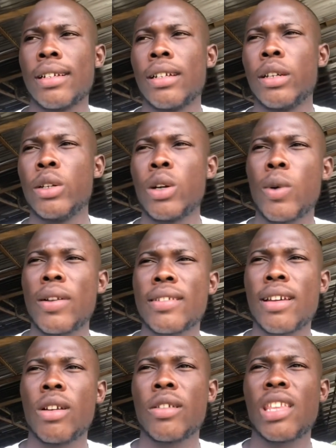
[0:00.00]
You know, one thing I
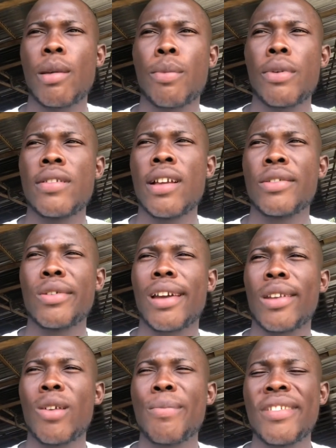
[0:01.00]
always tell people is that you
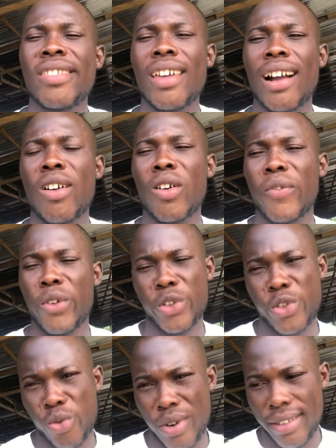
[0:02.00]
cannot be jack of all
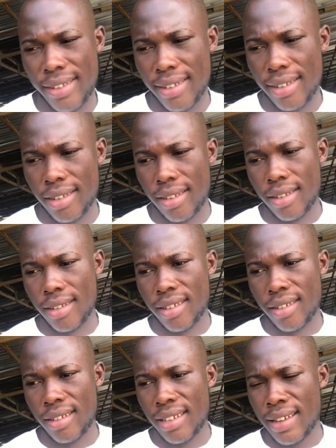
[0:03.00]
trades
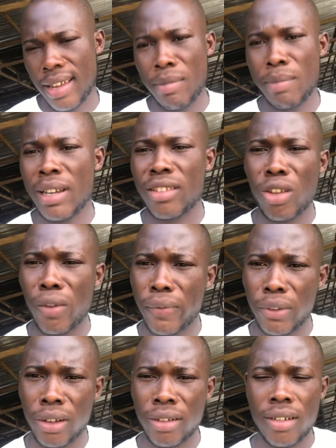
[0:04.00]
and be master of none.